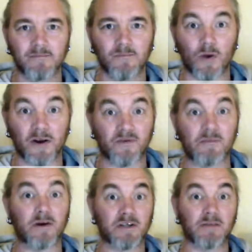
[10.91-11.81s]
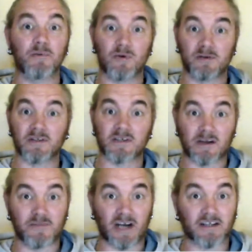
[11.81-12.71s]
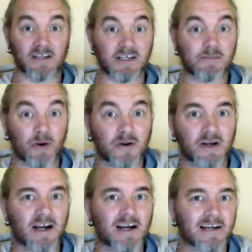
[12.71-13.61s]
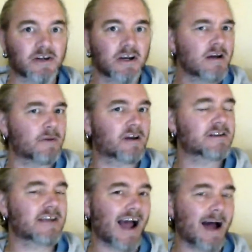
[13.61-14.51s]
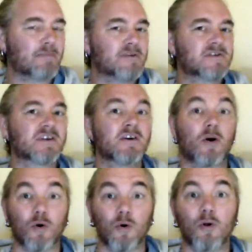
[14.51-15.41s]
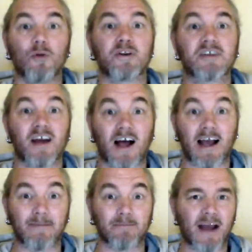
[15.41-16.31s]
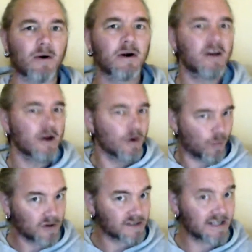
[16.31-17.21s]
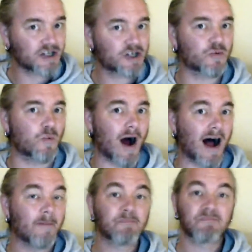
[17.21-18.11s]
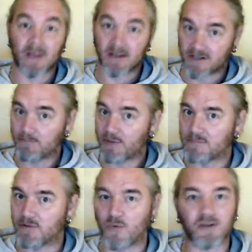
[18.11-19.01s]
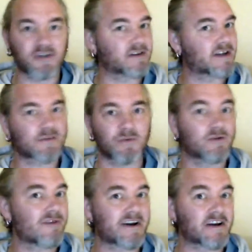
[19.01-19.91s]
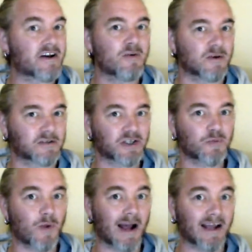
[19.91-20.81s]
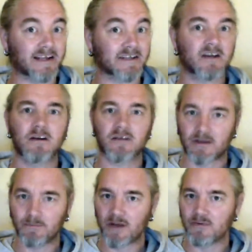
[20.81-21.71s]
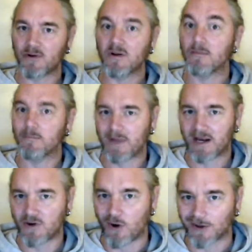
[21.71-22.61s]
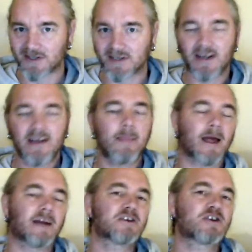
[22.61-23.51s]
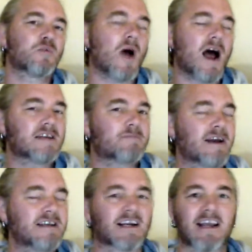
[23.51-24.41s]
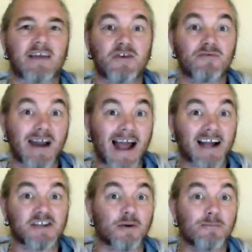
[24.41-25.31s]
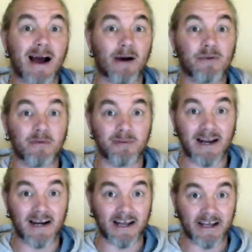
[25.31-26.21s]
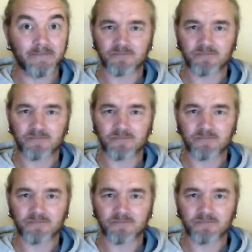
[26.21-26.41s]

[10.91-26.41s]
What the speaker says: one of the most important subjects in spoken English because it happens all the time. Now, what is schwa? Some people watching this will already know what a schwa is. Some people may not. And a schwa is basically if you relax your mouth completely